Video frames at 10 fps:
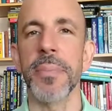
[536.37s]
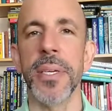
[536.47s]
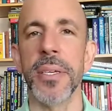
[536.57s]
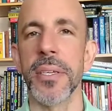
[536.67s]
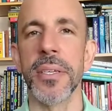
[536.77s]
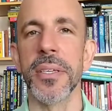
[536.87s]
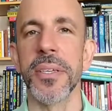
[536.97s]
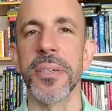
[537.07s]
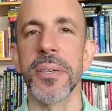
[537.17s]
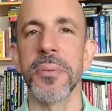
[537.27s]
be?
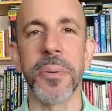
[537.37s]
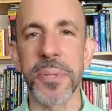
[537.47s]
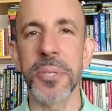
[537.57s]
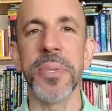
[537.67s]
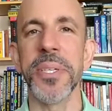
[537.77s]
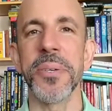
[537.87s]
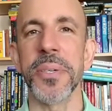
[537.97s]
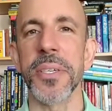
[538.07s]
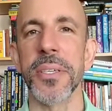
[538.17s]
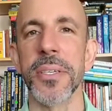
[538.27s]
What would you be doing?